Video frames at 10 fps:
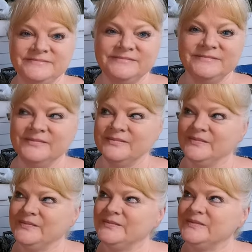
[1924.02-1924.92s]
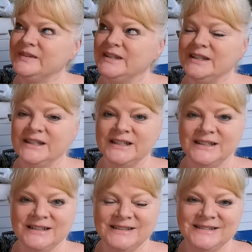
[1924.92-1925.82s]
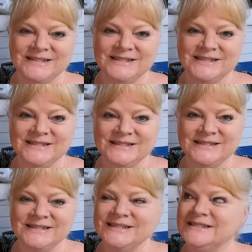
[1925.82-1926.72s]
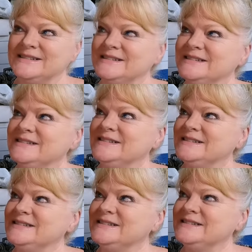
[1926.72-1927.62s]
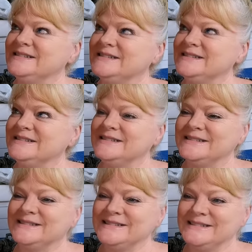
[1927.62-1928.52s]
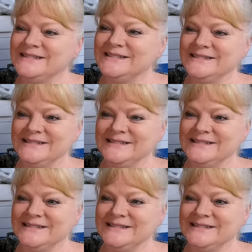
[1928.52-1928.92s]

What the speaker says: This person isn't speaking.